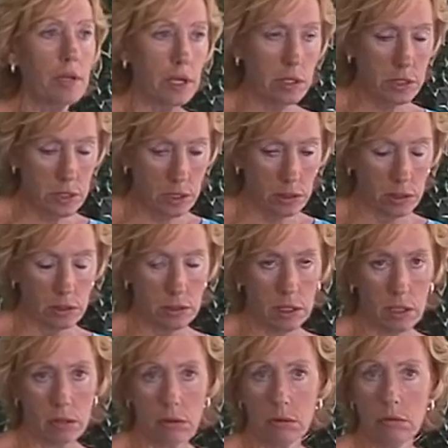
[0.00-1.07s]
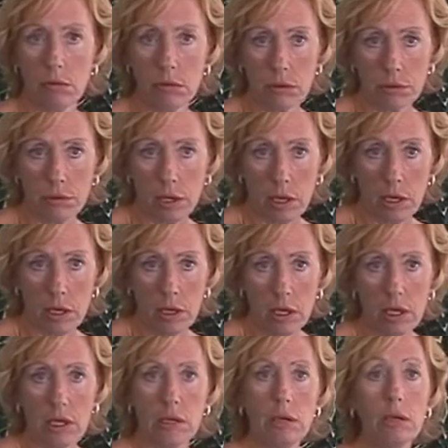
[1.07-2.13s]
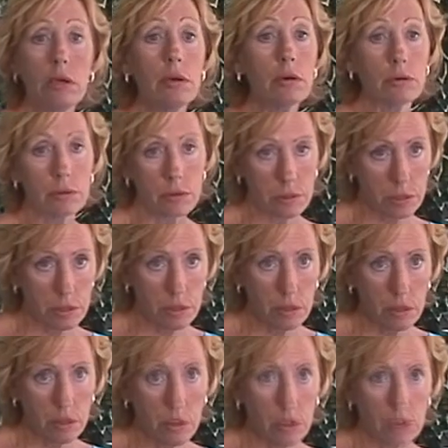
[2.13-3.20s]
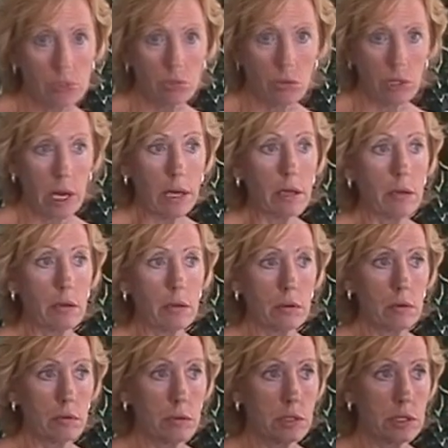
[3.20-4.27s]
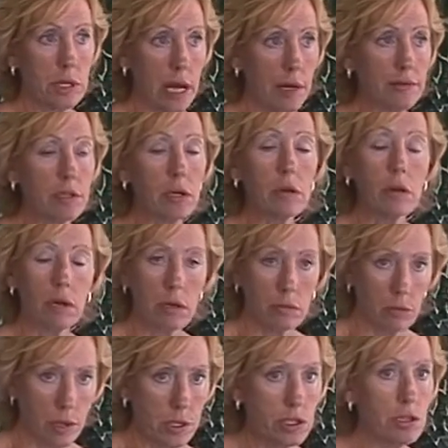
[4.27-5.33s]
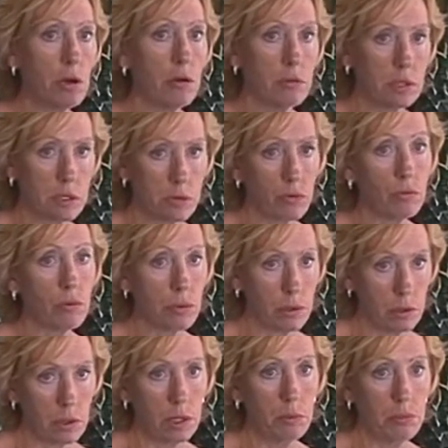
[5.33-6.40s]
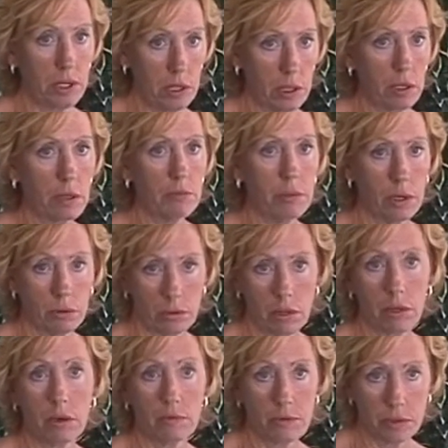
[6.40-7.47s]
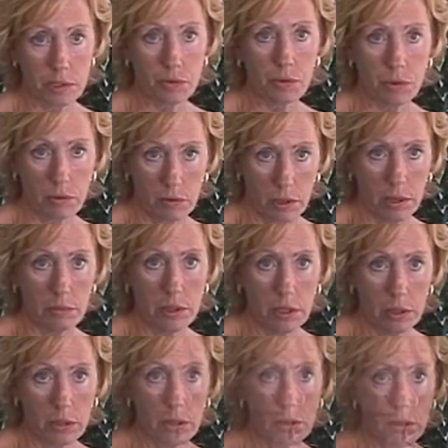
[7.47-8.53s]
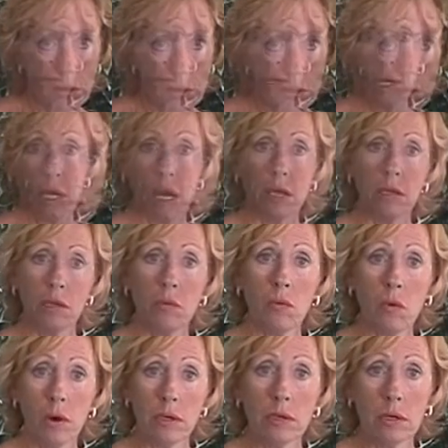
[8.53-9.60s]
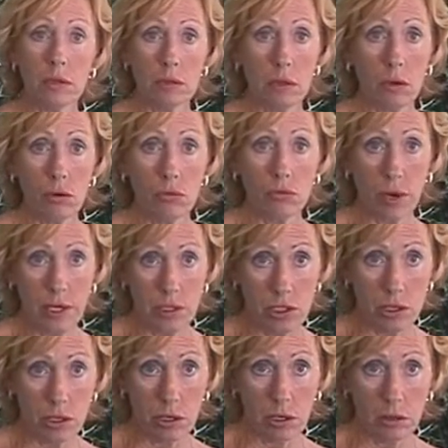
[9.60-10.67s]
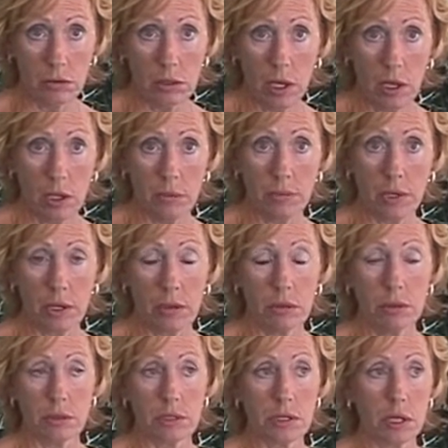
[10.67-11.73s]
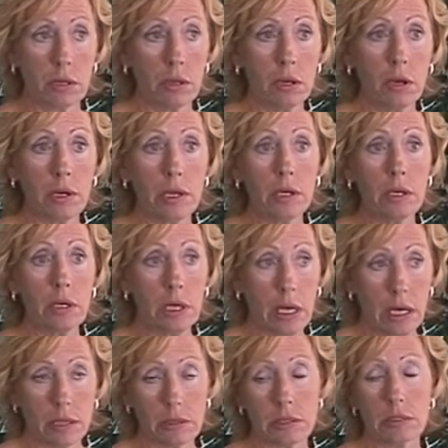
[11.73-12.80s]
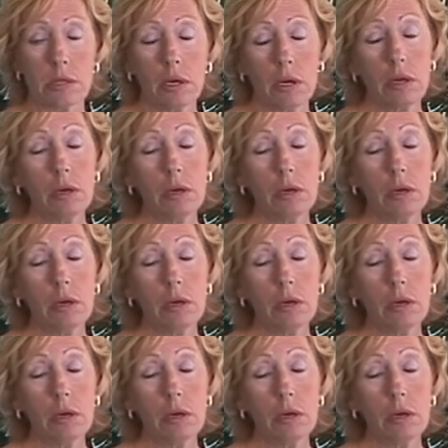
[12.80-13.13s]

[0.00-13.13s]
days clean, let alone 30, in years. So that staff to client ratio is a really big component of this program. And you want a low ratio because the client gets